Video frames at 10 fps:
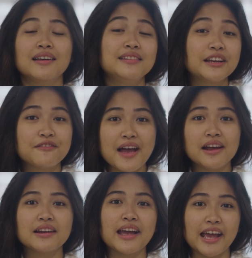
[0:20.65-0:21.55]
The
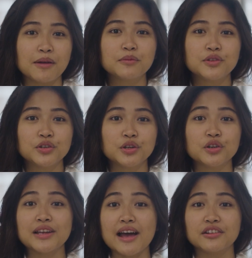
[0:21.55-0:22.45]
event aimed
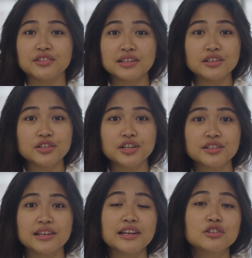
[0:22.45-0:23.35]
to gather
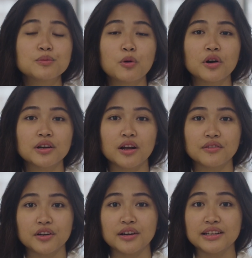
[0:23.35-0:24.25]
signatures in support
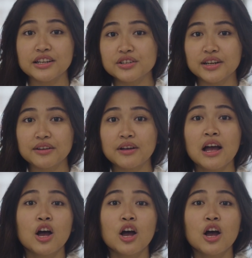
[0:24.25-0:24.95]
of their initiative,